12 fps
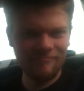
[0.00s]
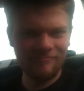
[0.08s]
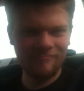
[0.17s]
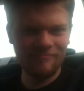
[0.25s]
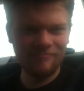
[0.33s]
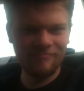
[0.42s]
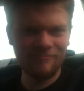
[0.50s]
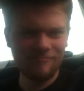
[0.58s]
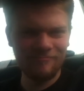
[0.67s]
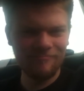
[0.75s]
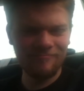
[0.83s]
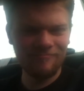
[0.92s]

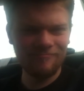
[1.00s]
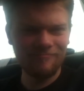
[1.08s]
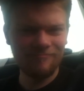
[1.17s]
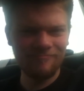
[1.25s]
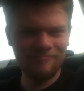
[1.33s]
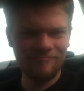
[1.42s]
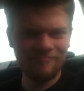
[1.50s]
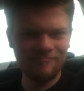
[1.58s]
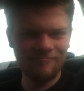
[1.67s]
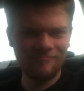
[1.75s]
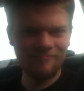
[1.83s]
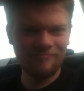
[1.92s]

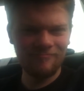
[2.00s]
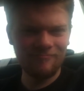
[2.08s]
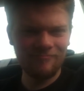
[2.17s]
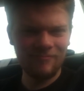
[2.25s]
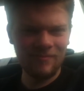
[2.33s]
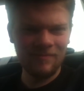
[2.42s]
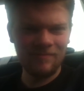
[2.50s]
Nobody speaks.